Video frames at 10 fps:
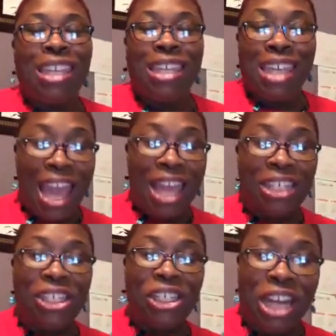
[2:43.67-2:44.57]

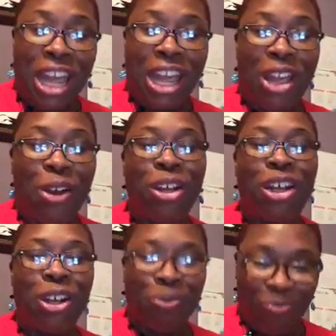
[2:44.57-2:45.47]
Yes, Chanel.
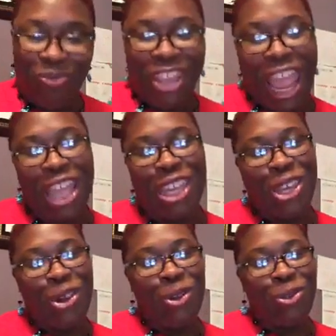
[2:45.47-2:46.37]
Thank
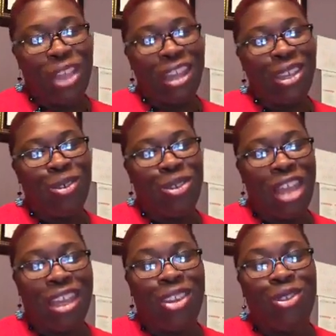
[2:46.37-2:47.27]
you.
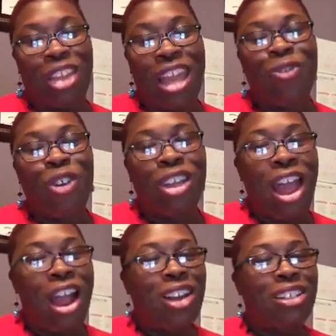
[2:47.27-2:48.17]
Thanks for the
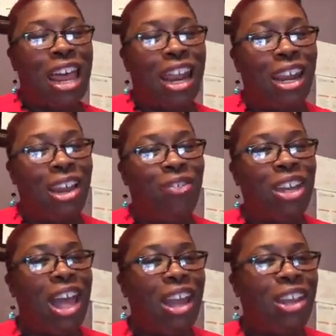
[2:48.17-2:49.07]
hearts. I love the
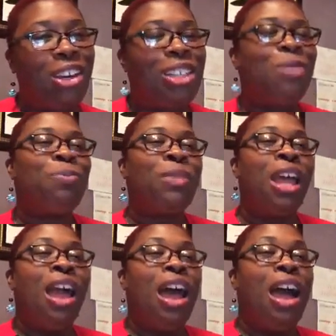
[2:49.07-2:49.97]
colors.
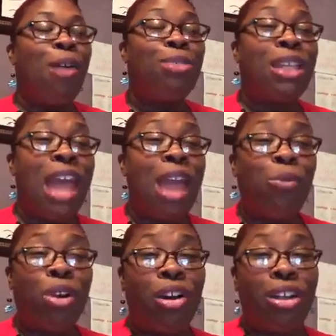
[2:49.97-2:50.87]
Tonight,
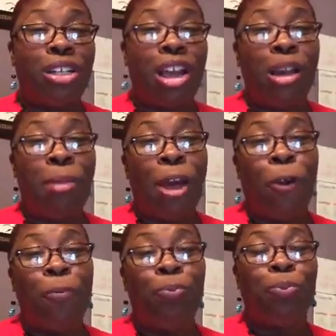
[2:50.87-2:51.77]
we're going to talk
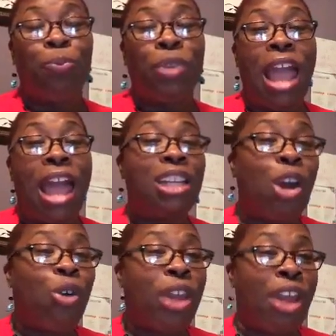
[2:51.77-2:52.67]
about, I
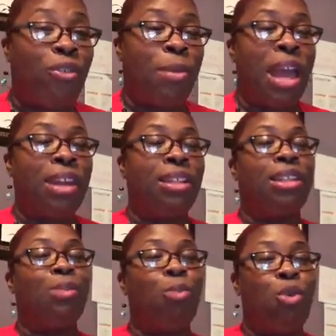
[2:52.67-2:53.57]
told everybody
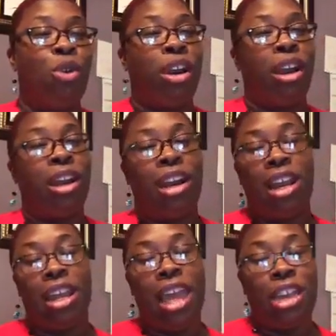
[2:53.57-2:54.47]
this morning,
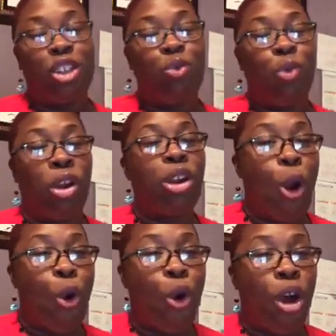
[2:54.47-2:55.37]
in case you weren't
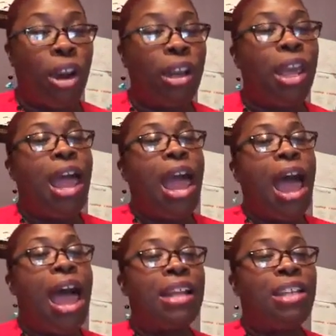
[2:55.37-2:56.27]
on,
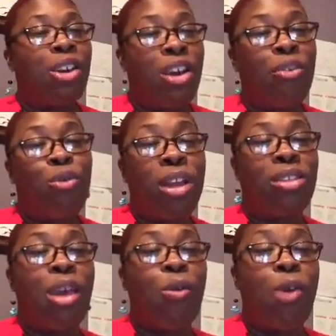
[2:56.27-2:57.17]
I told
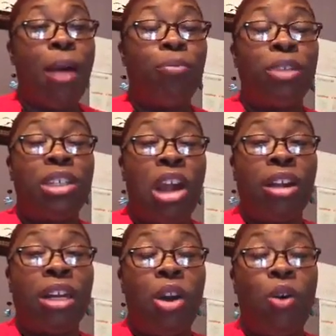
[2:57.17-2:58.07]
everyone that I'm
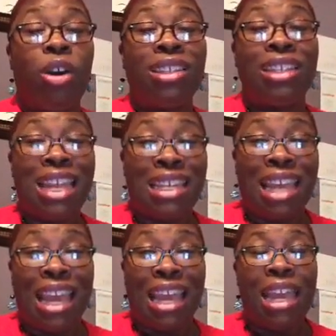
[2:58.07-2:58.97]
starting on
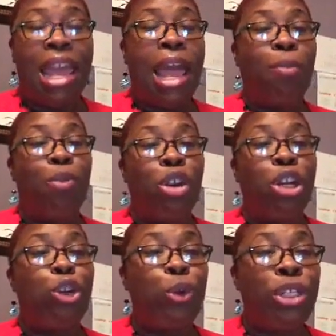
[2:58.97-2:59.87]
Sunday, I'm going to
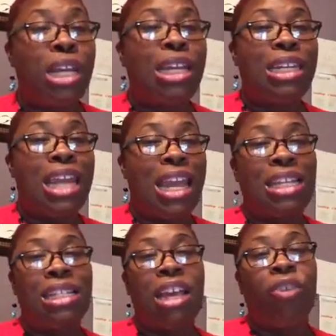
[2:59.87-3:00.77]
do 10
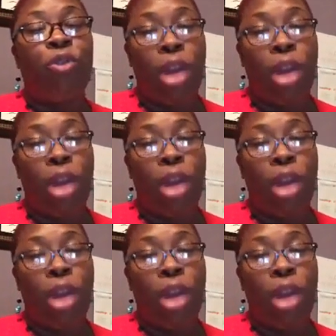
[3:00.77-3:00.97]
days of